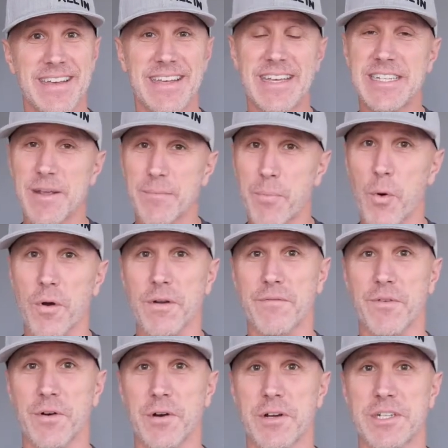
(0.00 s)
is important
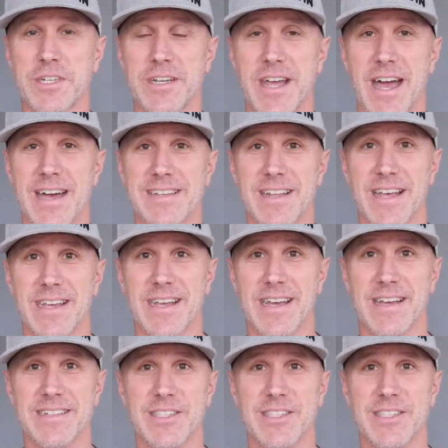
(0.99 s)
for Christian guys like us.